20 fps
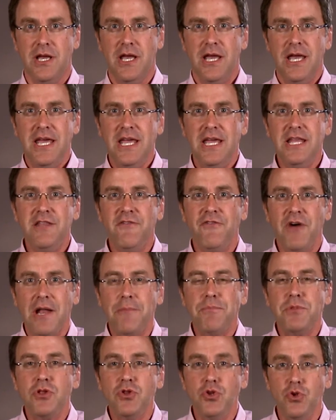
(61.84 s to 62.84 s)
he
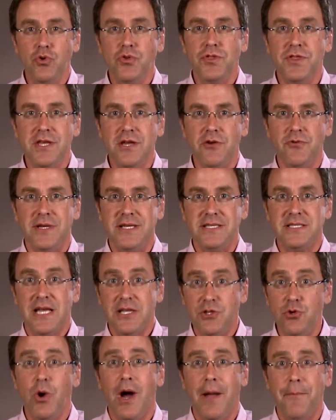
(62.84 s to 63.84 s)
developed new theories and
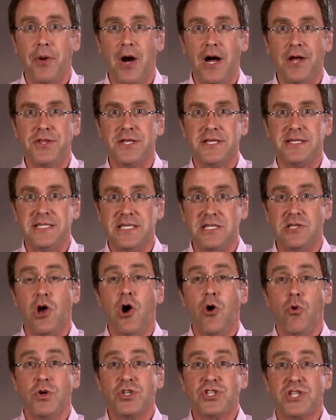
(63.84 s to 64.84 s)
new hypotheses,
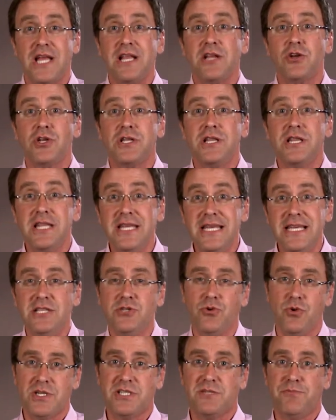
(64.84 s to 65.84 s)
which then could lead
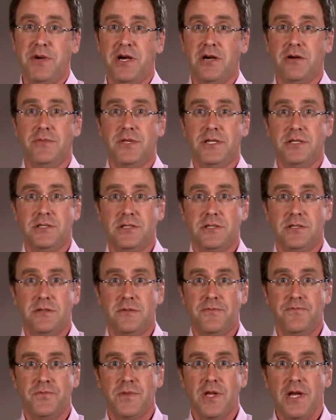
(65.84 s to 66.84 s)
to experiments.
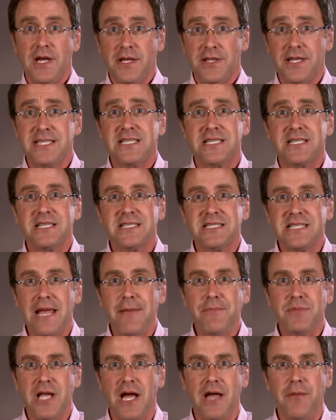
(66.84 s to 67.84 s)
This is the same
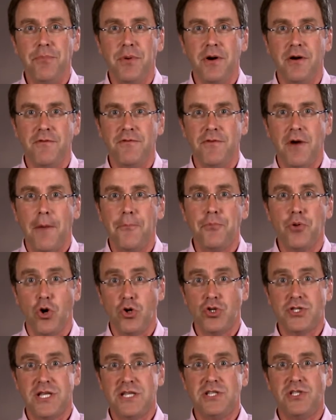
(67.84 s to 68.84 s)
type of
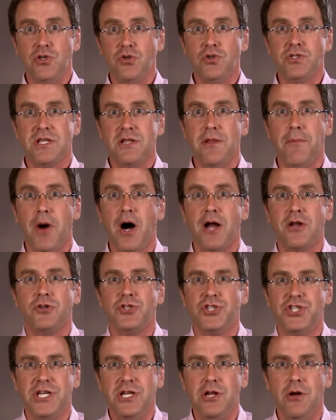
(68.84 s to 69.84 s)
approach that's used in the modern
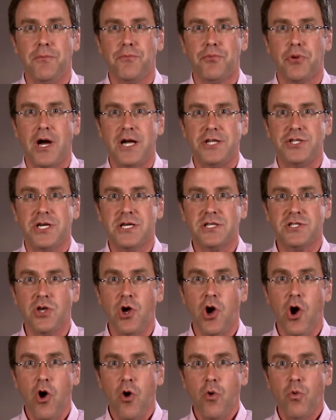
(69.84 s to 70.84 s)
genome project,
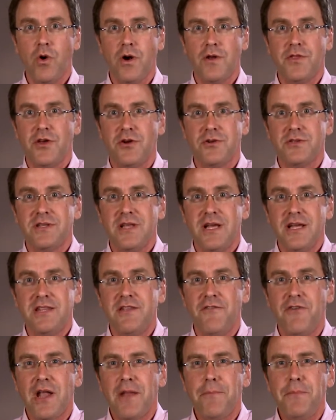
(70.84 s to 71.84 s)
where they're
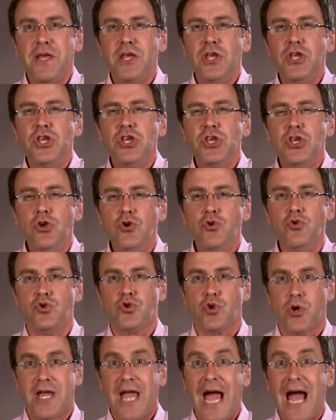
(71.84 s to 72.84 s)
developing huge
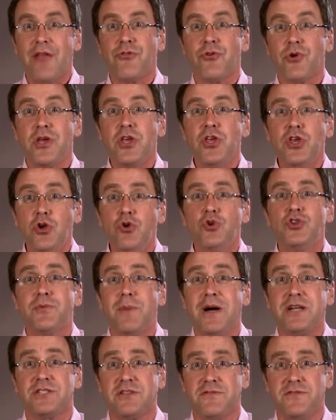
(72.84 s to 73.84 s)
or gathering huge
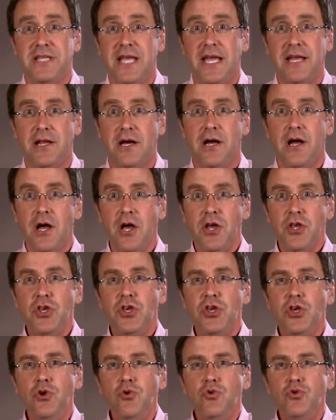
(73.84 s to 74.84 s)
amounts of data,
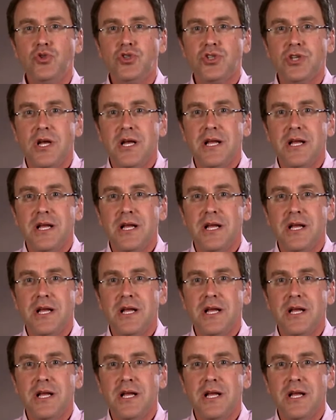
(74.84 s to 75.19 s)
huge